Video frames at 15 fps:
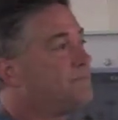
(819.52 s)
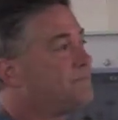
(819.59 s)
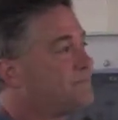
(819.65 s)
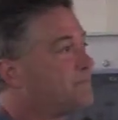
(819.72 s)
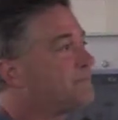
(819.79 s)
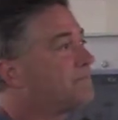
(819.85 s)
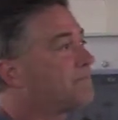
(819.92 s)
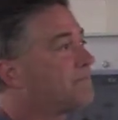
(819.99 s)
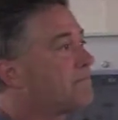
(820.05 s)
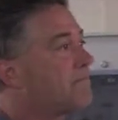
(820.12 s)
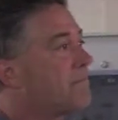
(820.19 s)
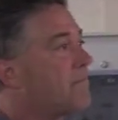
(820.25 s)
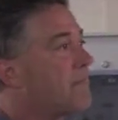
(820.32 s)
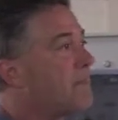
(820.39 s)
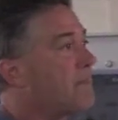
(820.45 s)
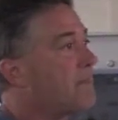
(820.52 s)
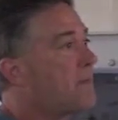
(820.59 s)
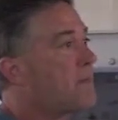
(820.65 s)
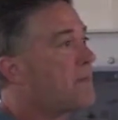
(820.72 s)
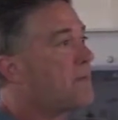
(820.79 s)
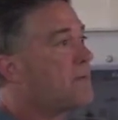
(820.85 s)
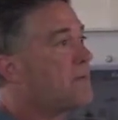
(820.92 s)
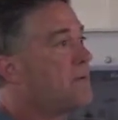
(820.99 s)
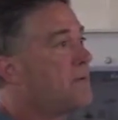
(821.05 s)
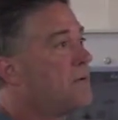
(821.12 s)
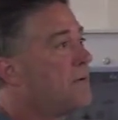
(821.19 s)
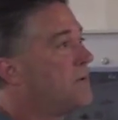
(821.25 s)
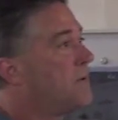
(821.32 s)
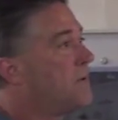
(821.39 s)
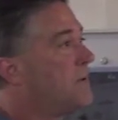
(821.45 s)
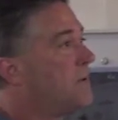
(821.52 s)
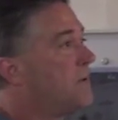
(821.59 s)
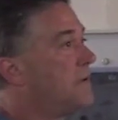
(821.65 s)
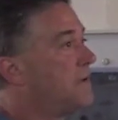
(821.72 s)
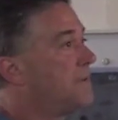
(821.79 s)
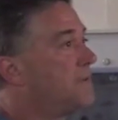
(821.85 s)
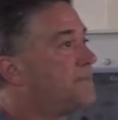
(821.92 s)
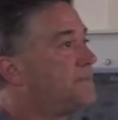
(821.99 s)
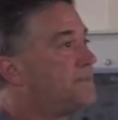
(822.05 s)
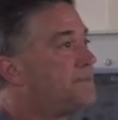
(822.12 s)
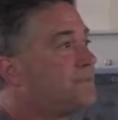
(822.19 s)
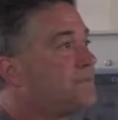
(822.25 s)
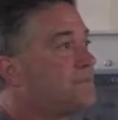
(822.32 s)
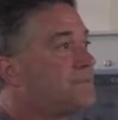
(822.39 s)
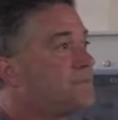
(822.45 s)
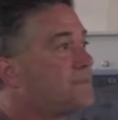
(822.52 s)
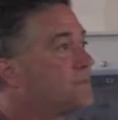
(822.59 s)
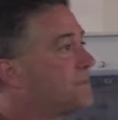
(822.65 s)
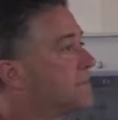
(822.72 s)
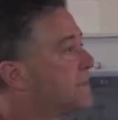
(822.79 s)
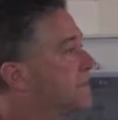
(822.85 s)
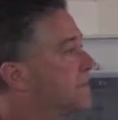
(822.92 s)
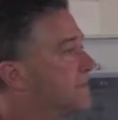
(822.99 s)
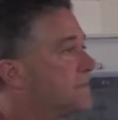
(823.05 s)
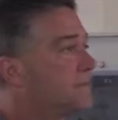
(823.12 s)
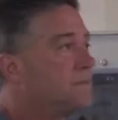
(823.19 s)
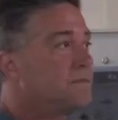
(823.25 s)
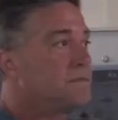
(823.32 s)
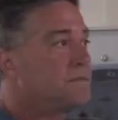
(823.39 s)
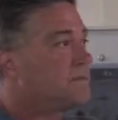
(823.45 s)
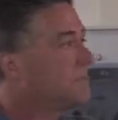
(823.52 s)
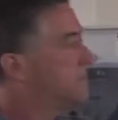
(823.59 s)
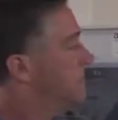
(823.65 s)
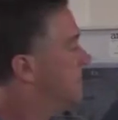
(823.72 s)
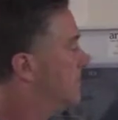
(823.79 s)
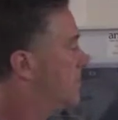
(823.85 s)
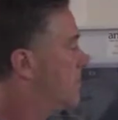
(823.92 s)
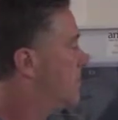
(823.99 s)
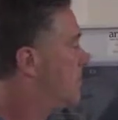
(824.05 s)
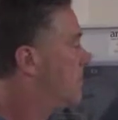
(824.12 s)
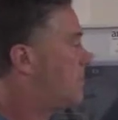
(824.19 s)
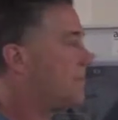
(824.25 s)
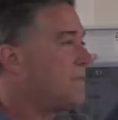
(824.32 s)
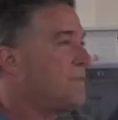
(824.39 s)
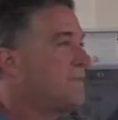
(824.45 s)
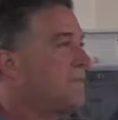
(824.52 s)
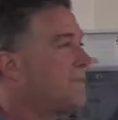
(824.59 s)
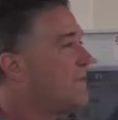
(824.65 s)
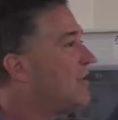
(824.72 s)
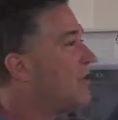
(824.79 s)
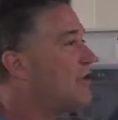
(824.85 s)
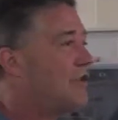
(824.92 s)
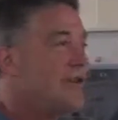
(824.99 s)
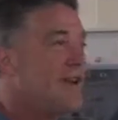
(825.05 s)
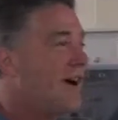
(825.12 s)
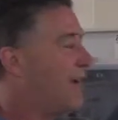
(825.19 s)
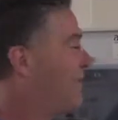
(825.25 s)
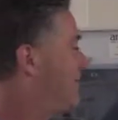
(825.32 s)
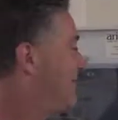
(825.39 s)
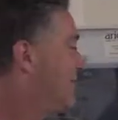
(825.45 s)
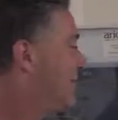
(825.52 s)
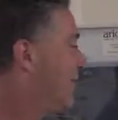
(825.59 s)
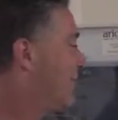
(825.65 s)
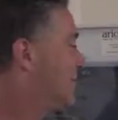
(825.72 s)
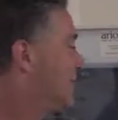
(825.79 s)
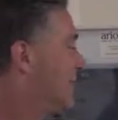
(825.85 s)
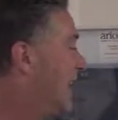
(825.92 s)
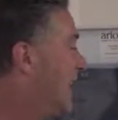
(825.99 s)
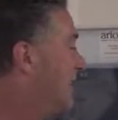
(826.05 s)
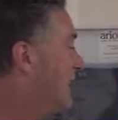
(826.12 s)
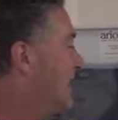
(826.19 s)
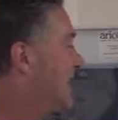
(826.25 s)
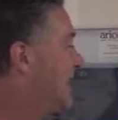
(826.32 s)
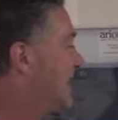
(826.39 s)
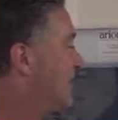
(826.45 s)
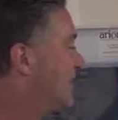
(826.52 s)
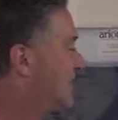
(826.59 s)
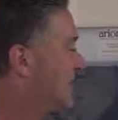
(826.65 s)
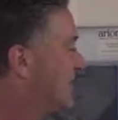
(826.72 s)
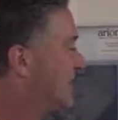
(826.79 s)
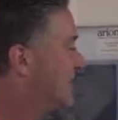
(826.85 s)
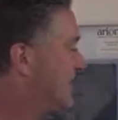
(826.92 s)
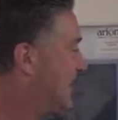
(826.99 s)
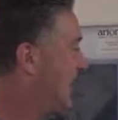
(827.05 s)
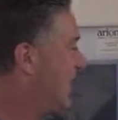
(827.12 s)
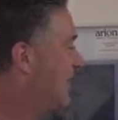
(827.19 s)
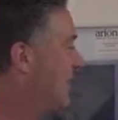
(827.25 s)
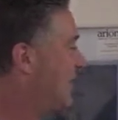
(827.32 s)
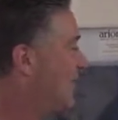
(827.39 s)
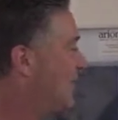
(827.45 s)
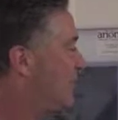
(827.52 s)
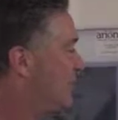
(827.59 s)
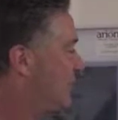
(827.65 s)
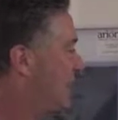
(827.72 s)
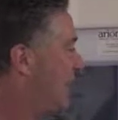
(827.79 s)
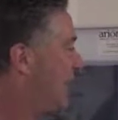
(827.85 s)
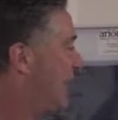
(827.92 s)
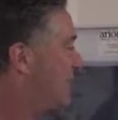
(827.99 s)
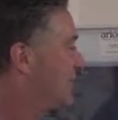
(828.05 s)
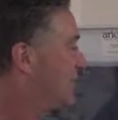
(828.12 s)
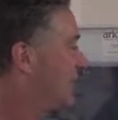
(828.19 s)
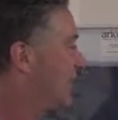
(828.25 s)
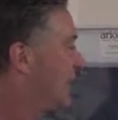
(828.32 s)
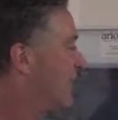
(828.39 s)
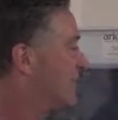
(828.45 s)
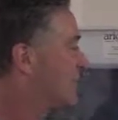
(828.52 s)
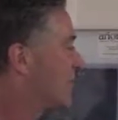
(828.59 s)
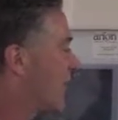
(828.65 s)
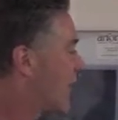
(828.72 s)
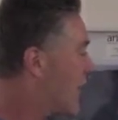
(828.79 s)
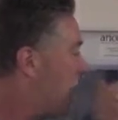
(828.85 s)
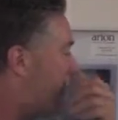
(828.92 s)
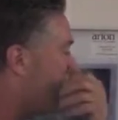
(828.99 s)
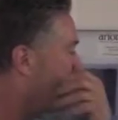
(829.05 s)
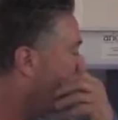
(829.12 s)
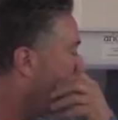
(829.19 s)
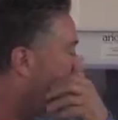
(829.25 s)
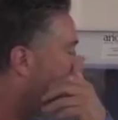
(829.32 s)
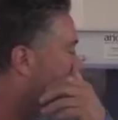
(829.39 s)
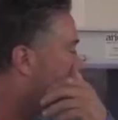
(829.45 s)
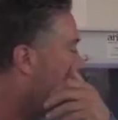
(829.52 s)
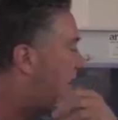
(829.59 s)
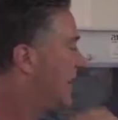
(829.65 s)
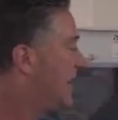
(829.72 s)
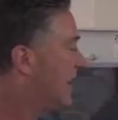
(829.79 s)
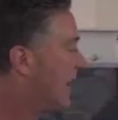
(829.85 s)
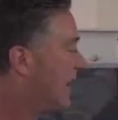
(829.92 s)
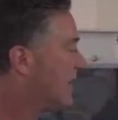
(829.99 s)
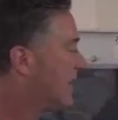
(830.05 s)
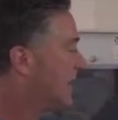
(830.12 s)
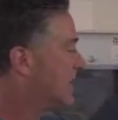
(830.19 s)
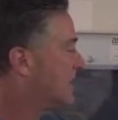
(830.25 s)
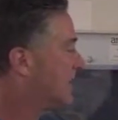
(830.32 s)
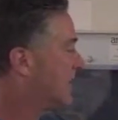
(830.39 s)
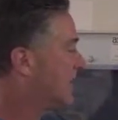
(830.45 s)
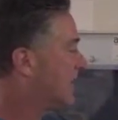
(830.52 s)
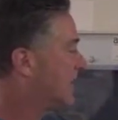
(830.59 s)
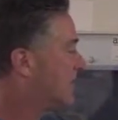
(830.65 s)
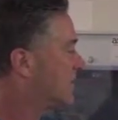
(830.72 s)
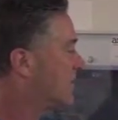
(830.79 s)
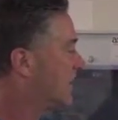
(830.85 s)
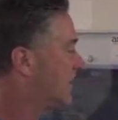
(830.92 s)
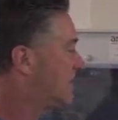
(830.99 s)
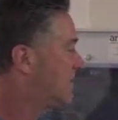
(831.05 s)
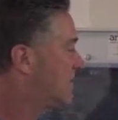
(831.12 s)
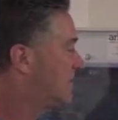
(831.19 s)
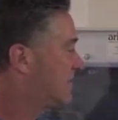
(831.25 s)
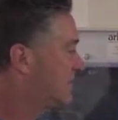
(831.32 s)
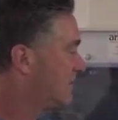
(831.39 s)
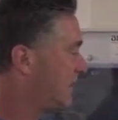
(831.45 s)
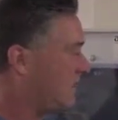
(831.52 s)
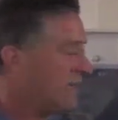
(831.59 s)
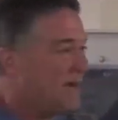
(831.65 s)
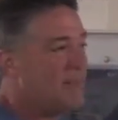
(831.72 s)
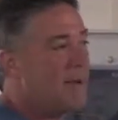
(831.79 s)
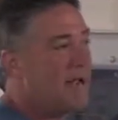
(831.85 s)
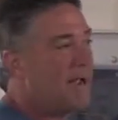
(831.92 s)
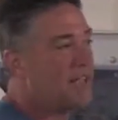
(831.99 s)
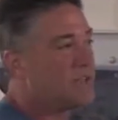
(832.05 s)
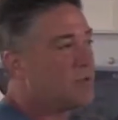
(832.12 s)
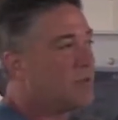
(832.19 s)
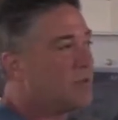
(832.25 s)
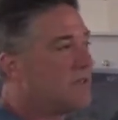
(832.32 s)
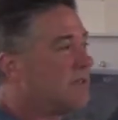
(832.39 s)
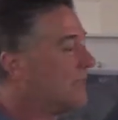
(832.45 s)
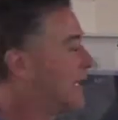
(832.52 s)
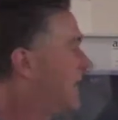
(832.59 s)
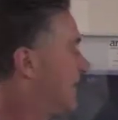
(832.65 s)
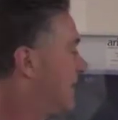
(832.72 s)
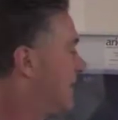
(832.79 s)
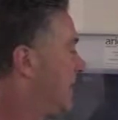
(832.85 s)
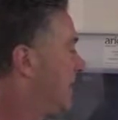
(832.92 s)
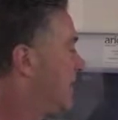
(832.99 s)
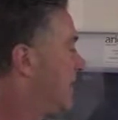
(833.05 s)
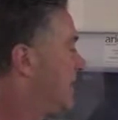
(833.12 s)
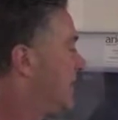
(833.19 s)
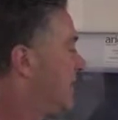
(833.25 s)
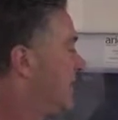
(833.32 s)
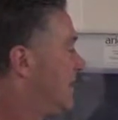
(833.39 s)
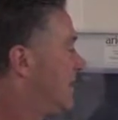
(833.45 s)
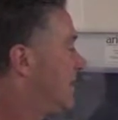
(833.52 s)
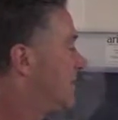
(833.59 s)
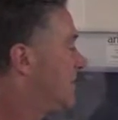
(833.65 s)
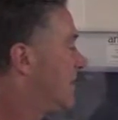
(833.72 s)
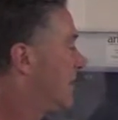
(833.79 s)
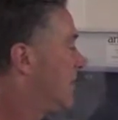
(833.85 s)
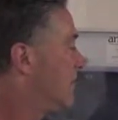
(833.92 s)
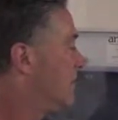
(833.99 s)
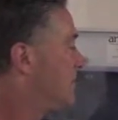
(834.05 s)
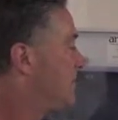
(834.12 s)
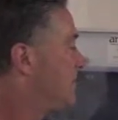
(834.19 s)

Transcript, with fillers: We'll, we'll never really have to need to, uh, the need to get in there and- change, we wouldn't be changing it. No, no, there's nothing, you'll there's nothing you'll change in here, it's all preset, and like I said, there's a, a password to get in there. So,